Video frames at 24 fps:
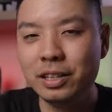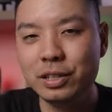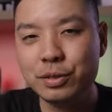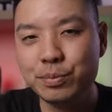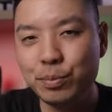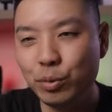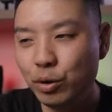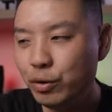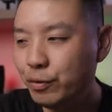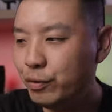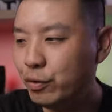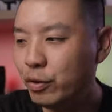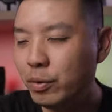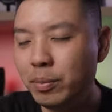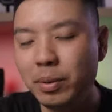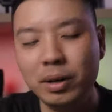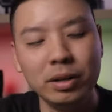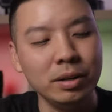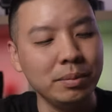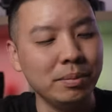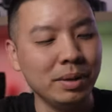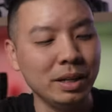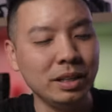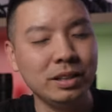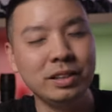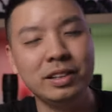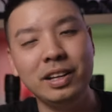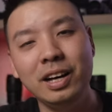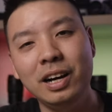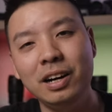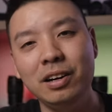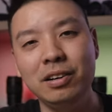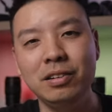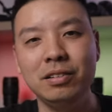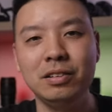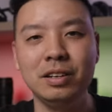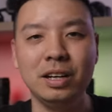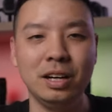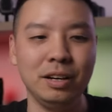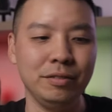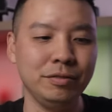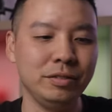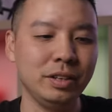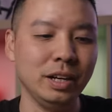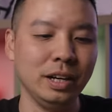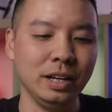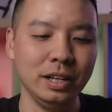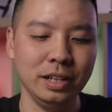this board for about a month now.
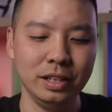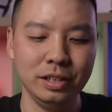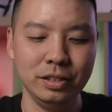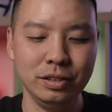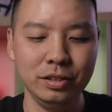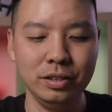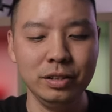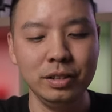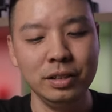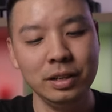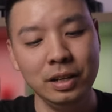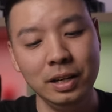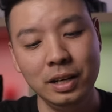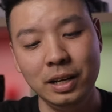I've done